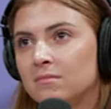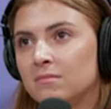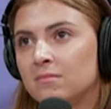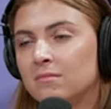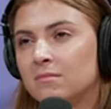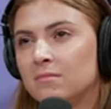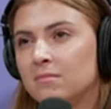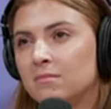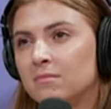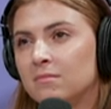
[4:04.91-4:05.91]

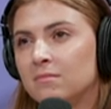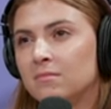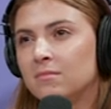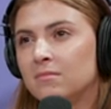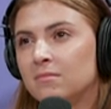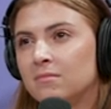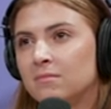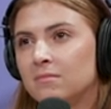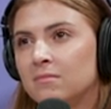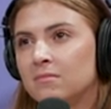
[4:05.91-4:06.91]

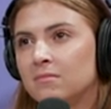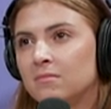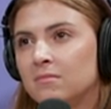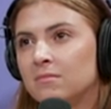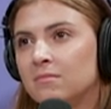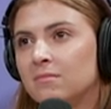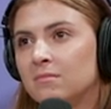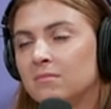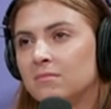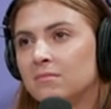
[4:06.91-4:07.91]

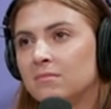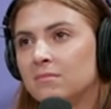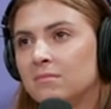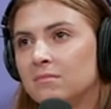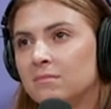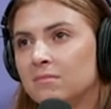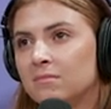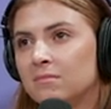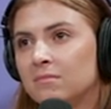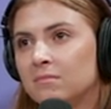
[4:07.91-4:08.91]

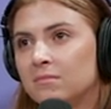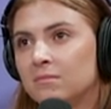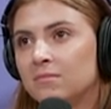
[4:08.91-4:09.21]
The person shown says nothing.